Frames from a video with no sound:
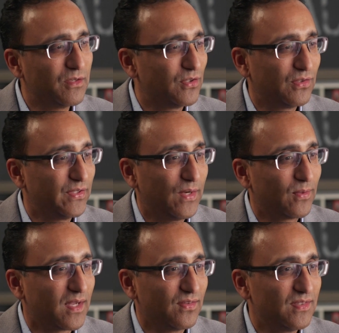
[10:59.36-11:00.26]
a neural
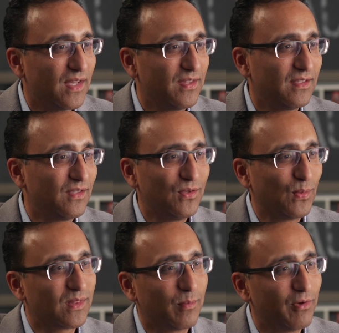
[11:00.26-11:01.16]
network has nothing to do
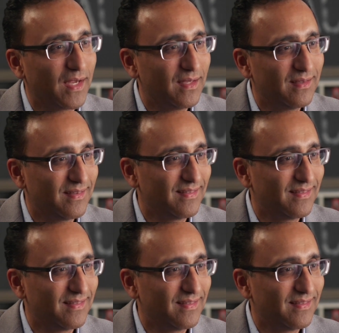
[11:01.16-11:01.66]
with the brain.